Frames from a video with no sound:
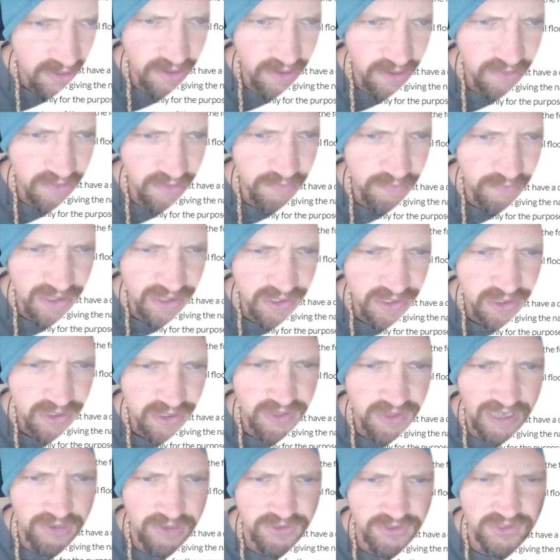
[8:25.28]
third best
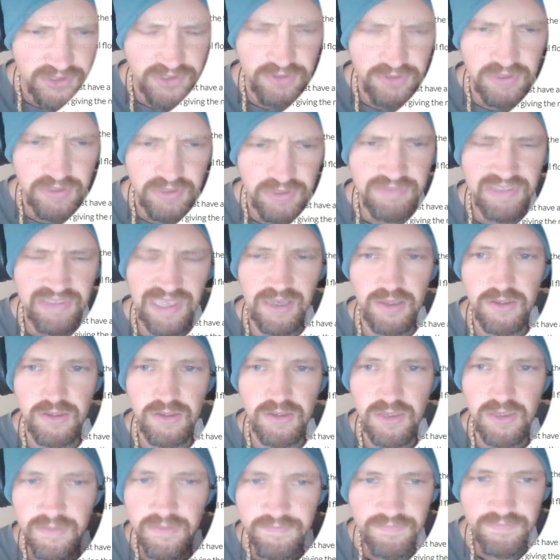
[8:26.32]
1,000. So they're giving out
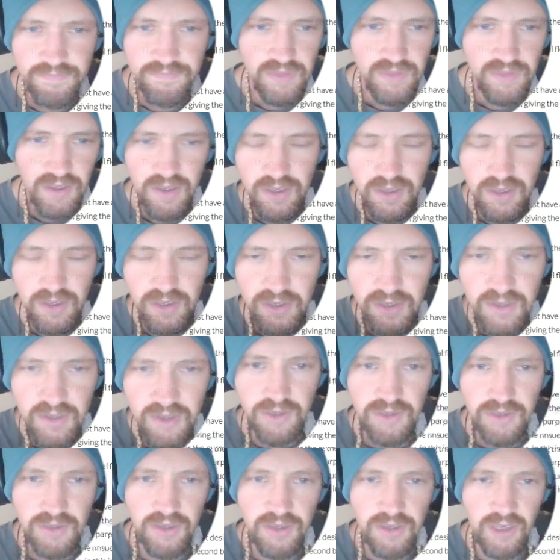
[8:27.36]

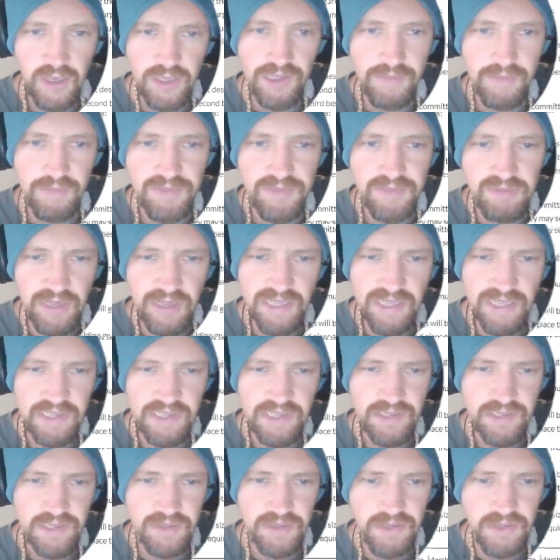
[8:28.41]
large sums of money
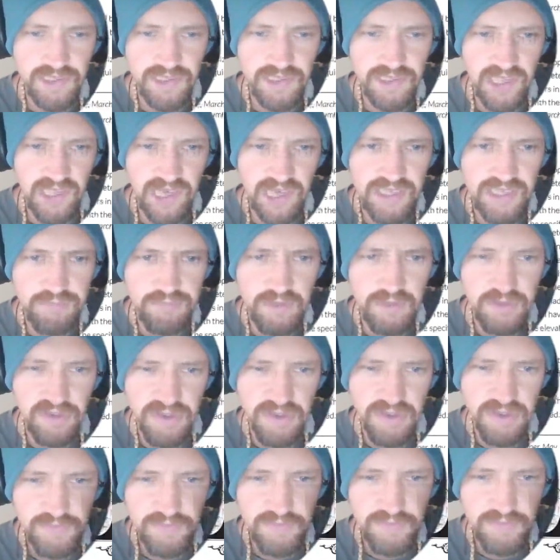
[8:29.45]
to design
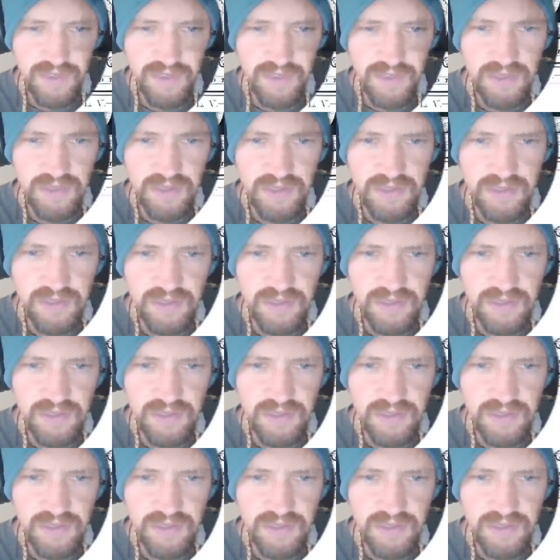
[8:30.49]
buildings back then.